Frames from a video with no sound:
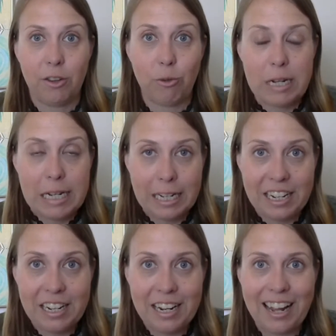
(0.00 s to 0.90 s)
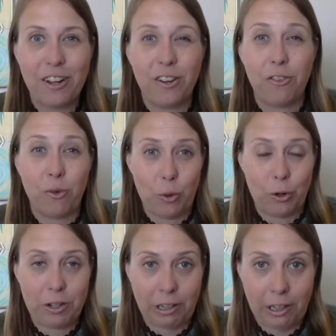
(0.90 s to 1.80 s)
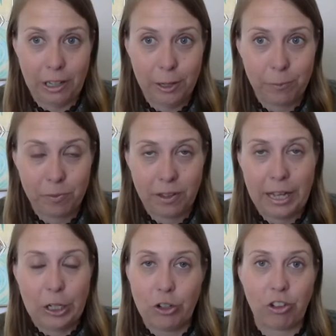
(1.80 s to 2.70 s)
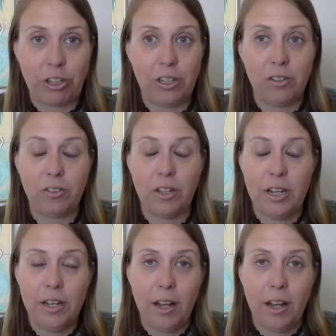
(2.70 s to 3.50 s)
3D and 4D energies,